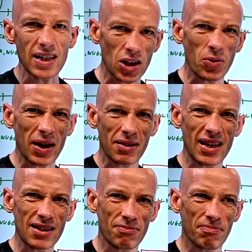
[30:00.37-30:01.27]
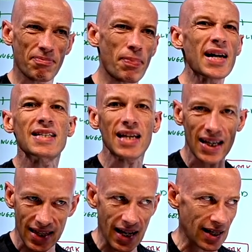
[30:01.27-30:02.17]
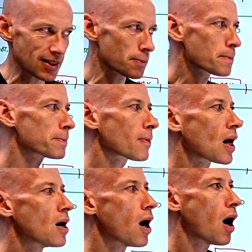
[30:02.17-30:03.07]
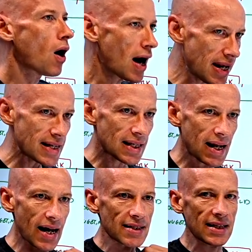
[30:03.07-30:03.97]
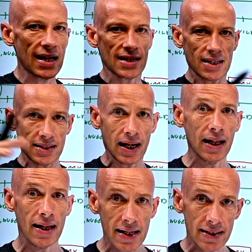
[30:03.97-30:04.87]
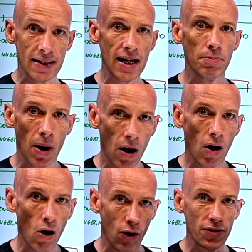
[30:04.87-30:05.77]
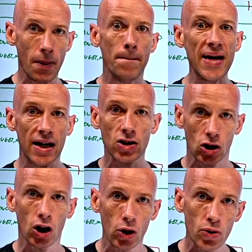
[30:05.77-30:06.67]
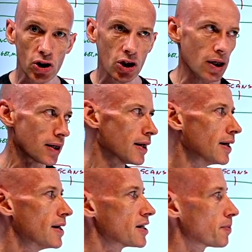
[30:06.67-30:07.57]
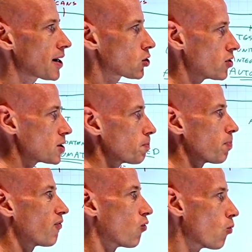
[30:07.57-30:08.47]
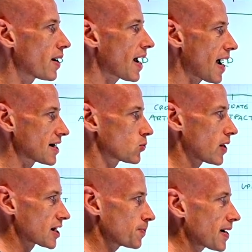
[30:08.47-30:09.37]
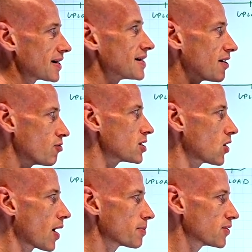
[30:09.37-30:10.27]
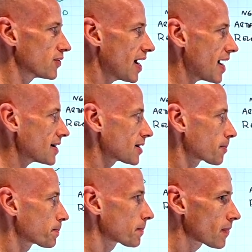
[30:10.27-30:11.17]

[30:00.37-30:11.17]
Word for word: Is it doing these basic things? I need to now see it as this holistic part of the big solution to make sure it's performing as we expect. And there's different types of test.